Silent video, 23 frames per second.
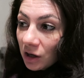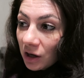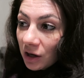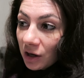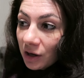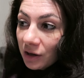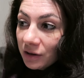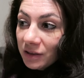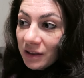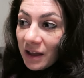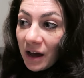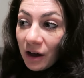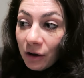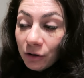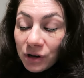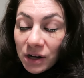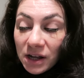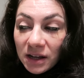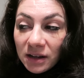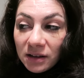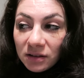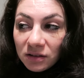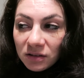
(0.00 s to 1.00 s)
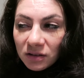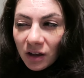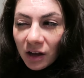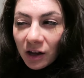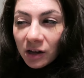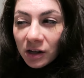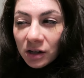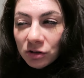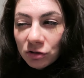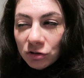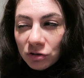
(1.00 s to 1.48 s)
nowadays,
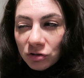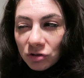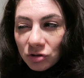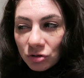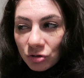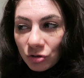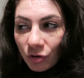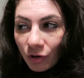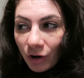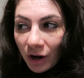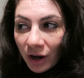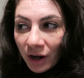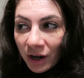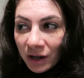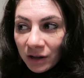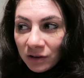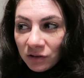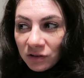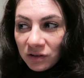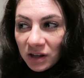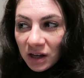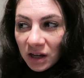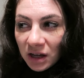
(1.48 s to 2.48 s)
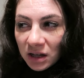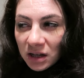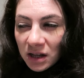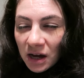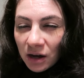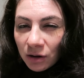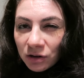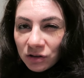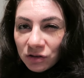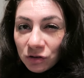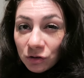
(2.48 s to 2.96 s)
I just try to take it
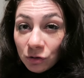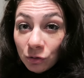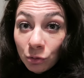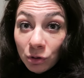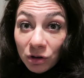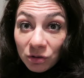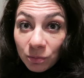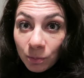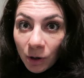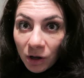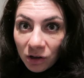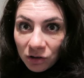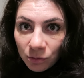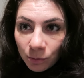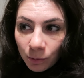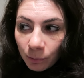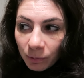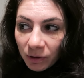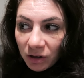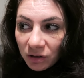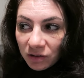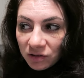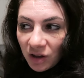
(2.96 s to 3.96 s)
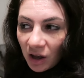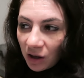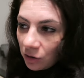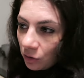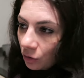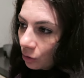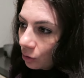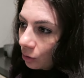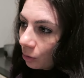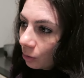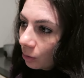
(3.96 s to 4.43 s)
down as soon as possible because I
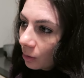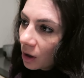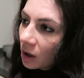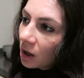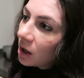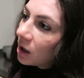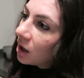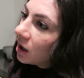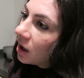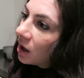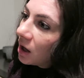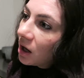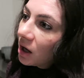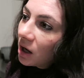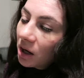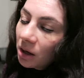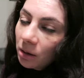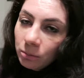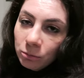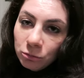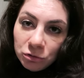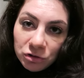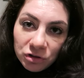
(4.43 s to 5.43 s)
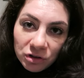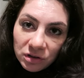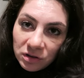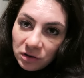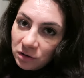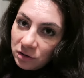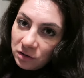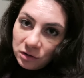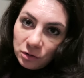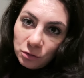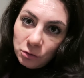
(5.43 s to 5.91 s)
know I'm
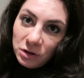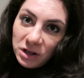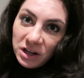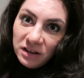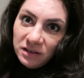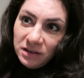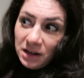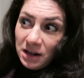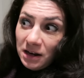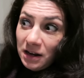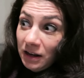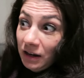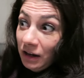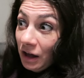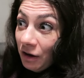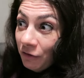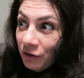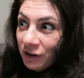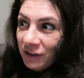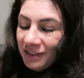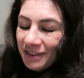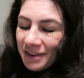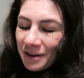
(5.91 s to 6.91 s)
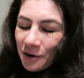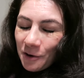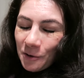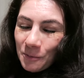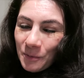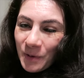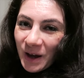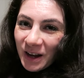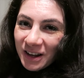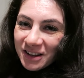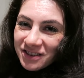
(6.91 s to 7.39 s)
just so lazy and I love it so
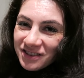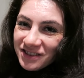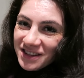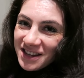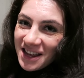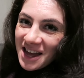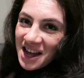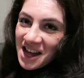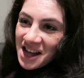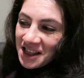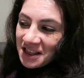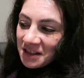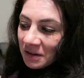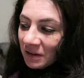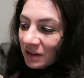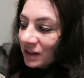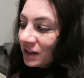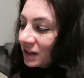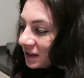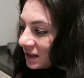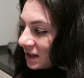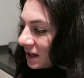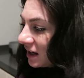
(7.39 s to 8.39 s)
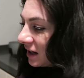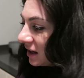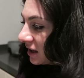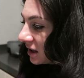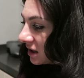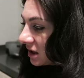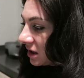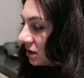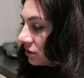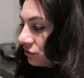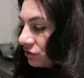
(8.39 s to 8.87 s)
much that, yeah,
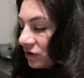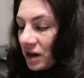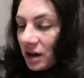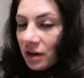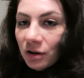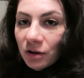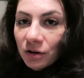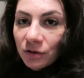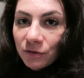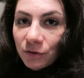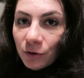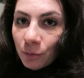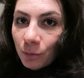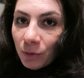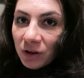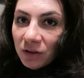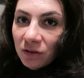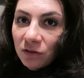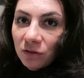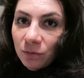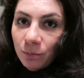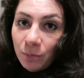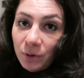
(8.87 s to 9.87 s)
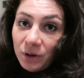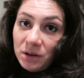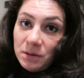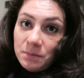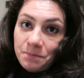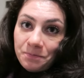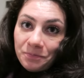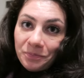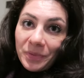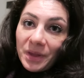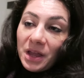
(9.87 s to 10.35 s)
it can drag on for months.
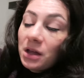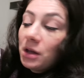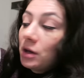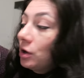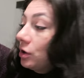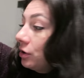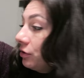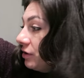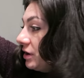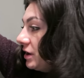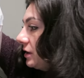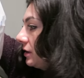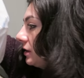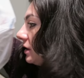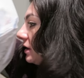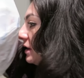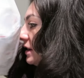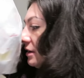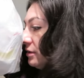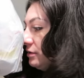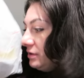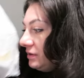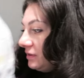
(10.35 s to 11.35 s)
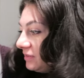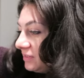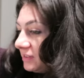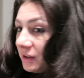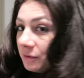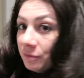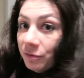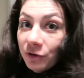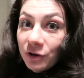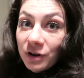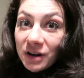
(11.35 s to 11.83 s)
But, alright, now, it's
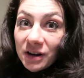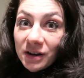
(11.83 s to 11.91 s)
time for